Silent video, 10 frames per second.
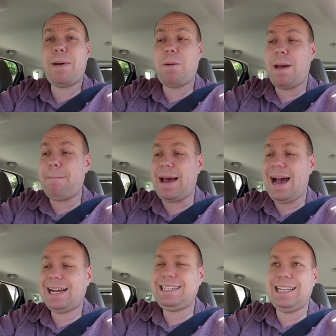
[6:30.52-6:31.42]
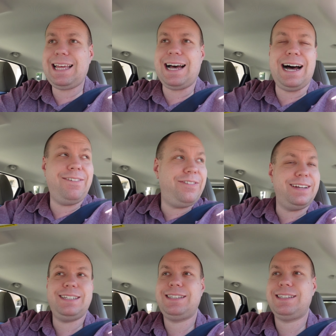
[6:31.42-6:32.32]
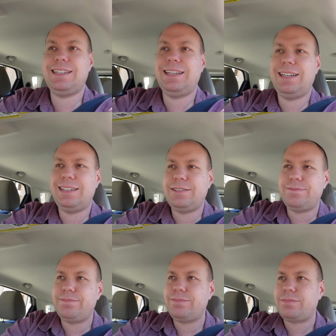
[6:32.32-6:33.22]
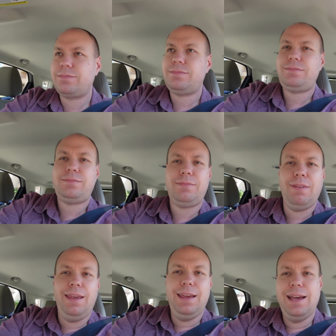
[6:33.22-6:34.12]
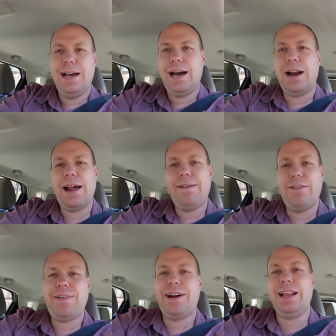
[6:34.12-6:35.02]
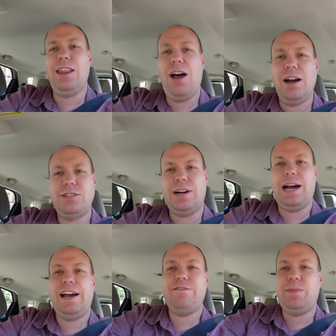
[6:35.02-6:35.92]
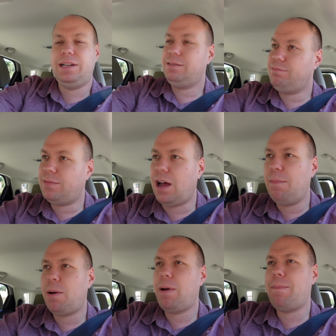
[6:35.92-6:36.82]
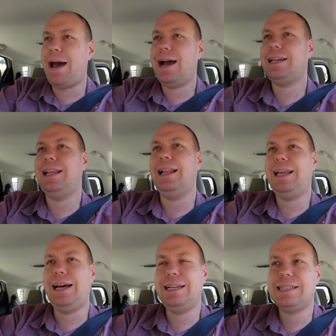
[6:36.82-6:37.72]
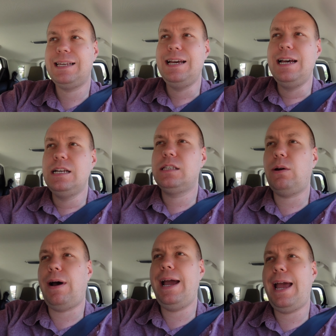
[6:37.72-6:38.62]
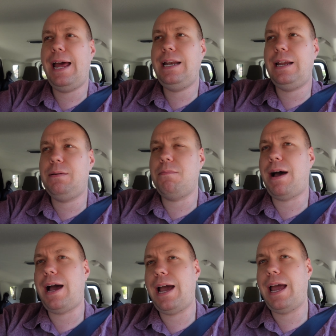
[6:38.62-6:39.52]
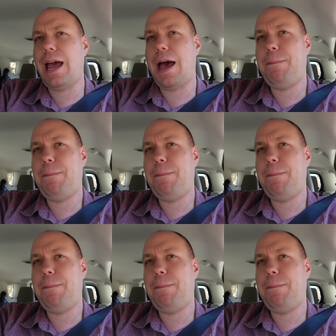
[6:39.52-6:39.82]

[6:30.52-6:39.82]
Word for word: my way back to the office. I don't have a very long drive, but on my way back nonetheless. So I ended my